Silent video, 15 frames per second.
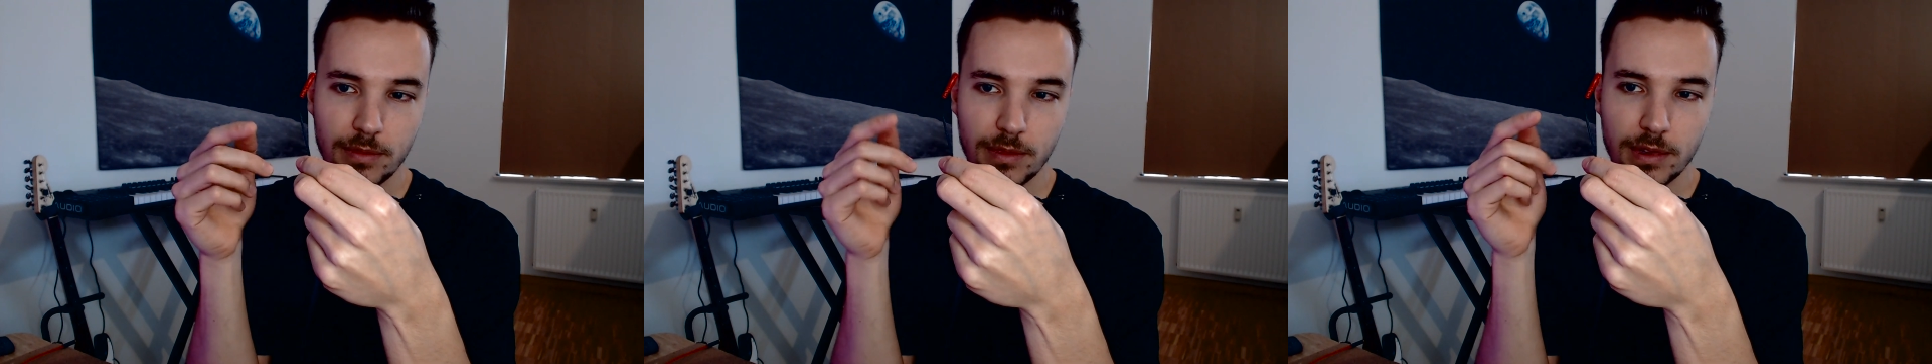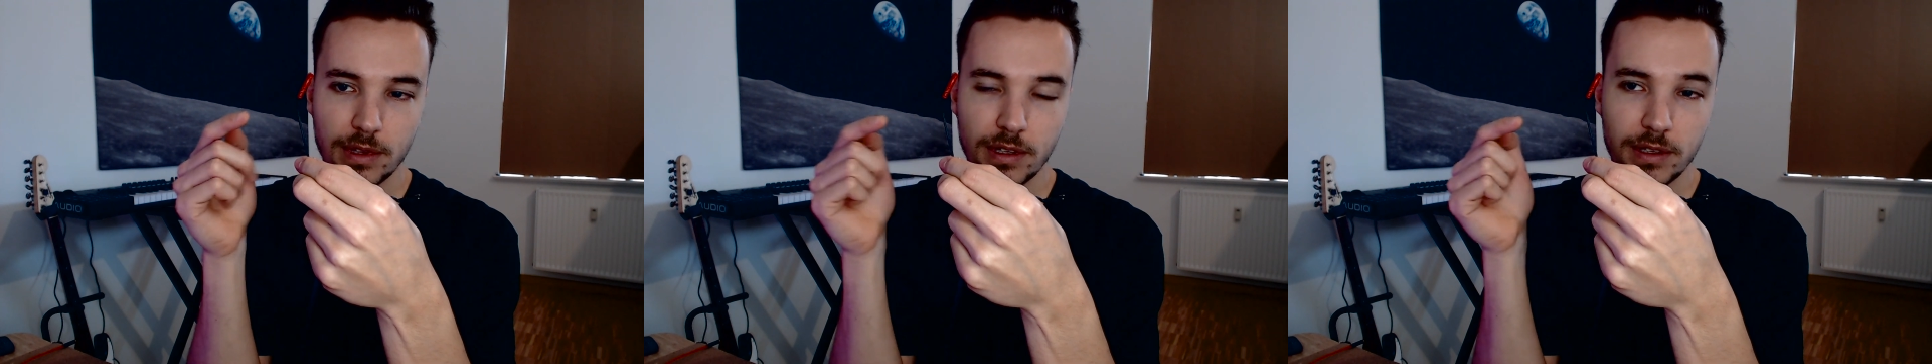
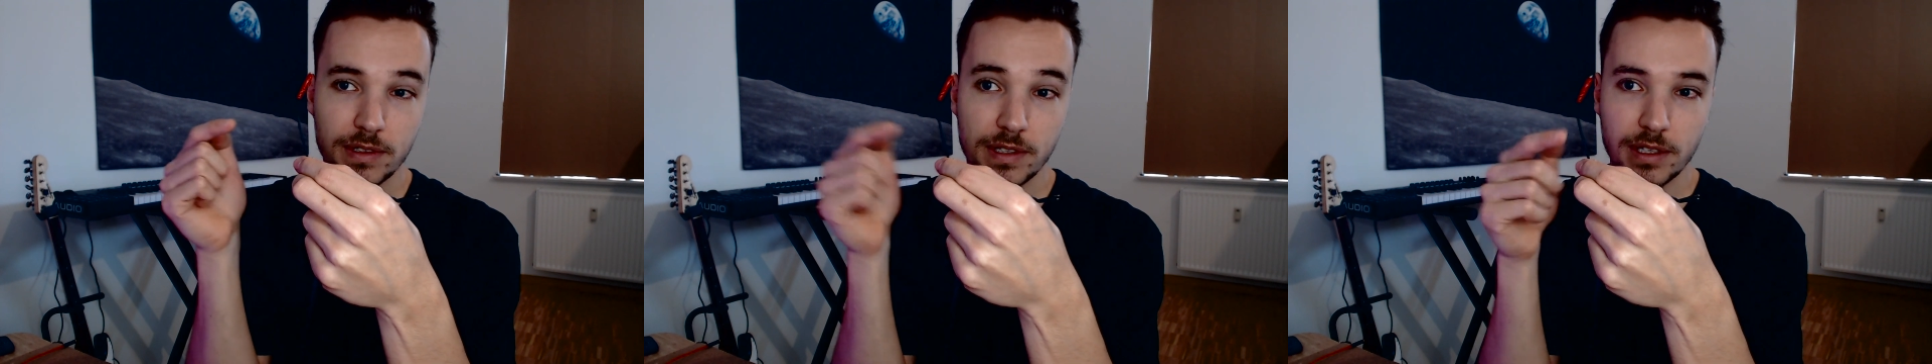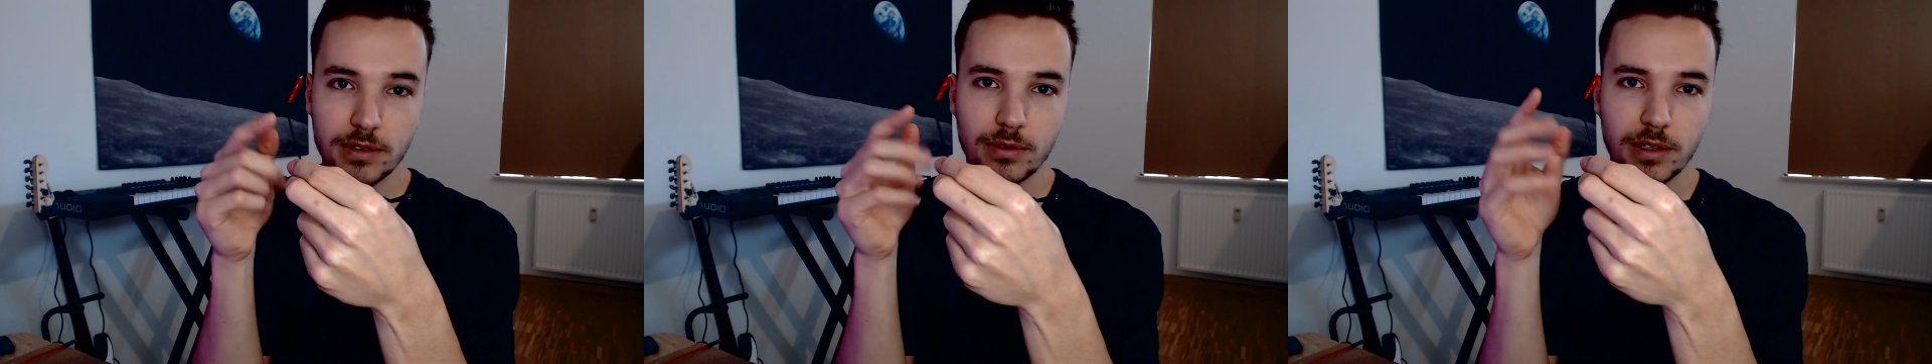the
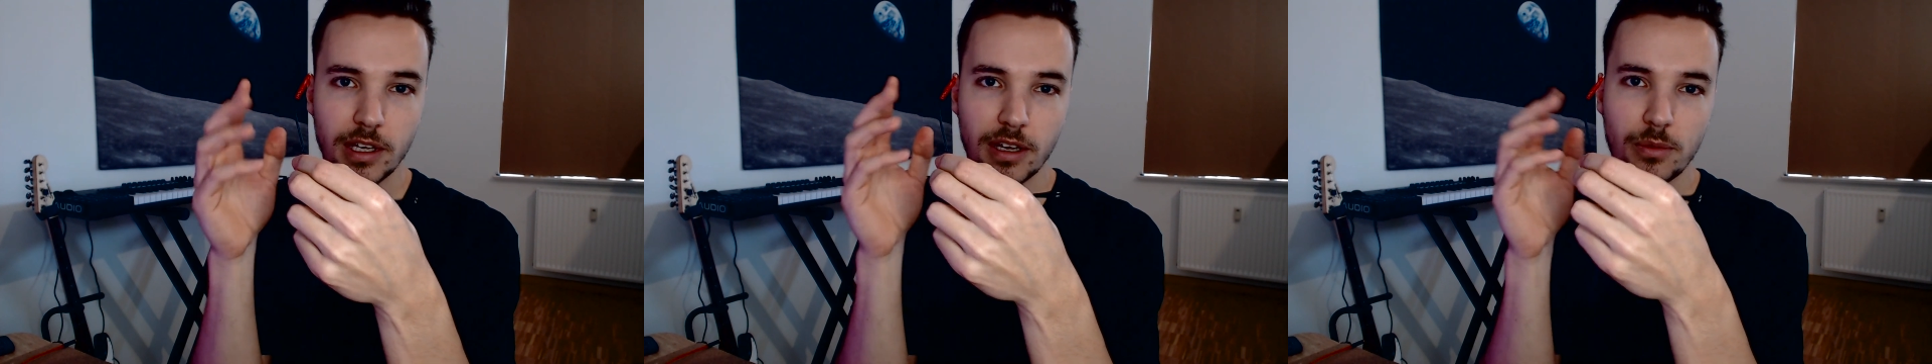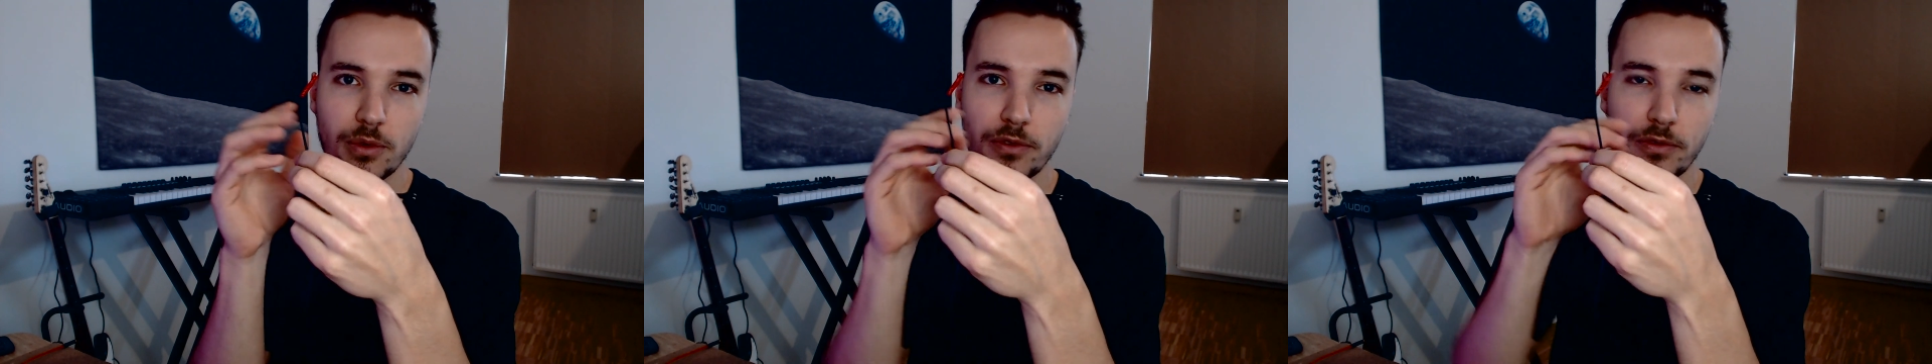signal
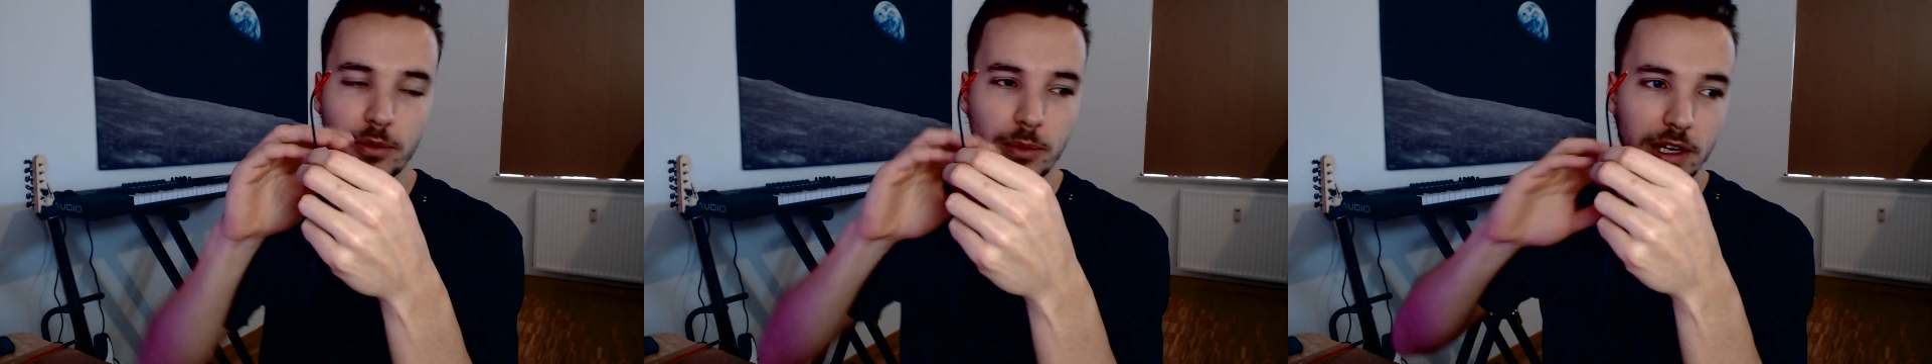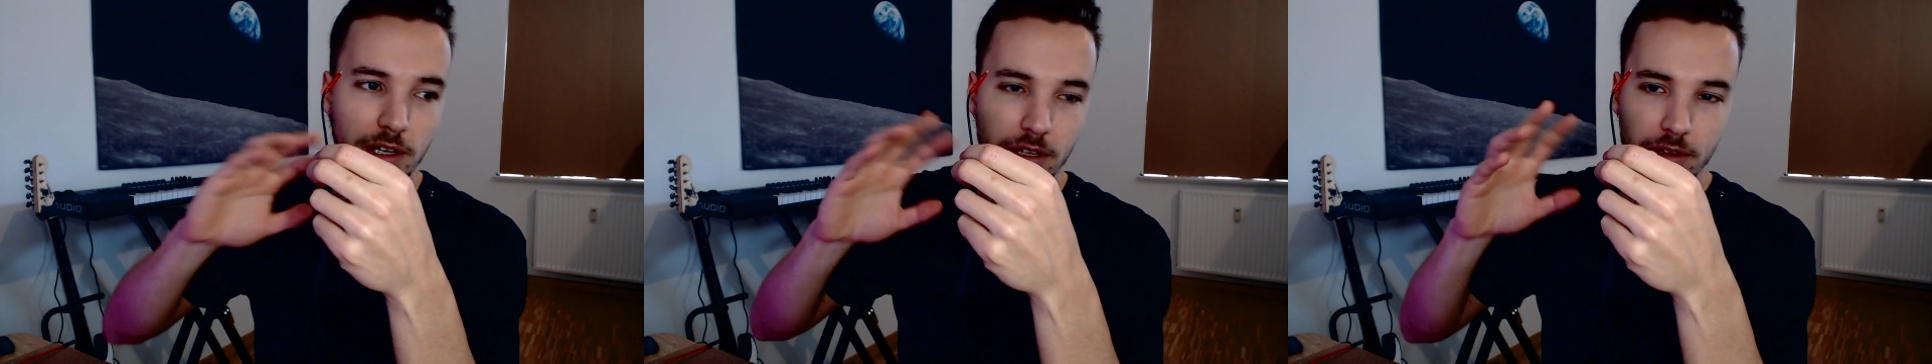cable
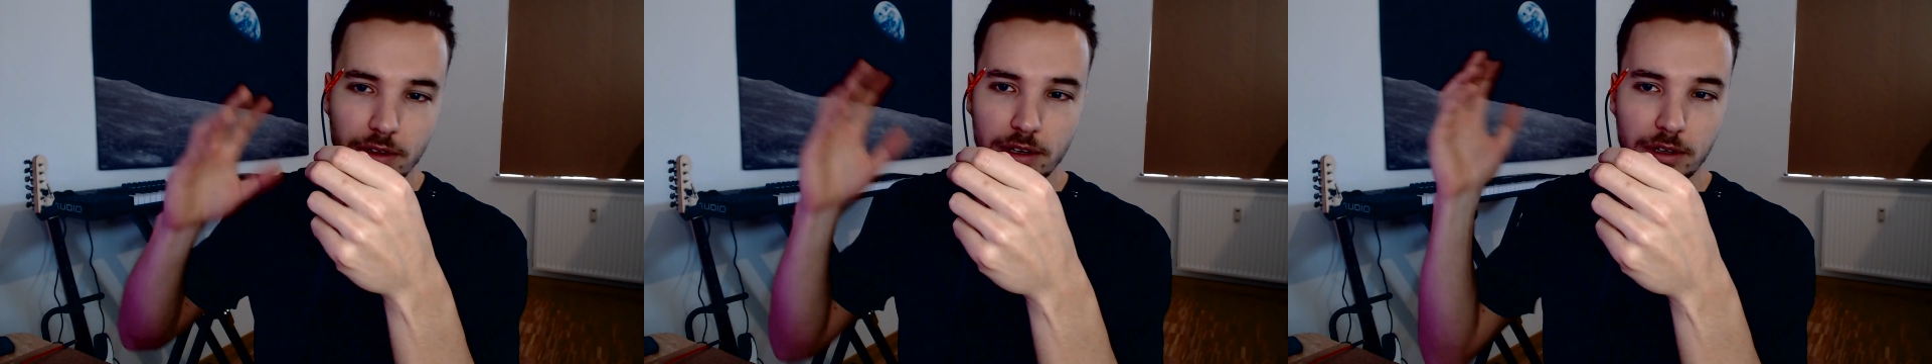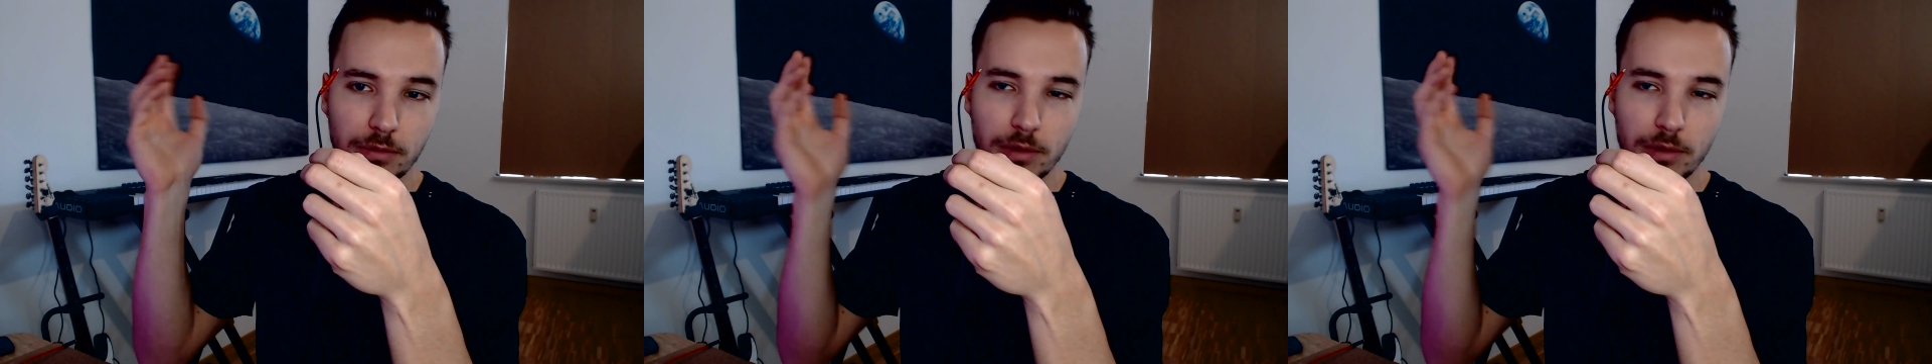from any like